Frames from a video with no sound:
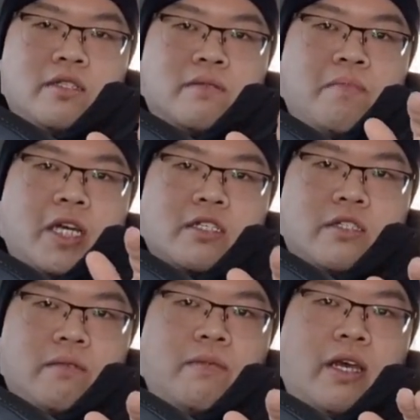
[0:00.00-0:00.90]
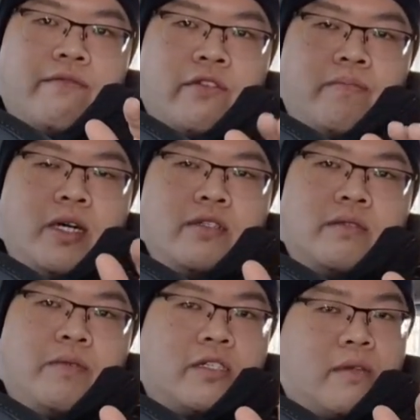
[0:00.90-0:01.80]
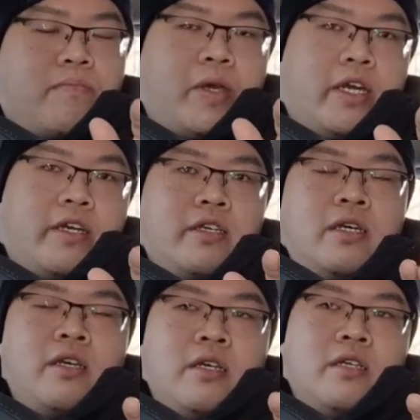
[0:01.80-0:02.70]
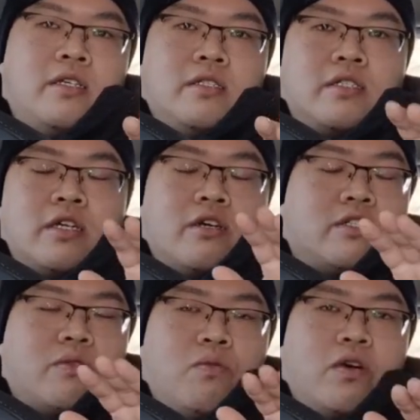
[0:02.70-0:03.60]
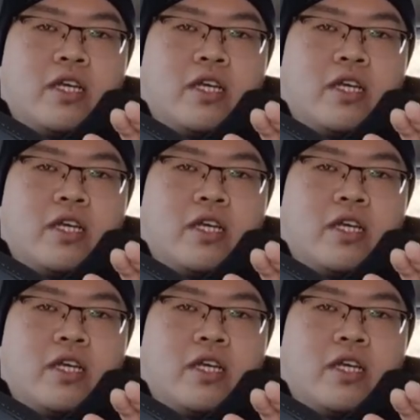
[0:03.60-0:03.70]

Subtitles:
maximum every month, but they pay, and they're working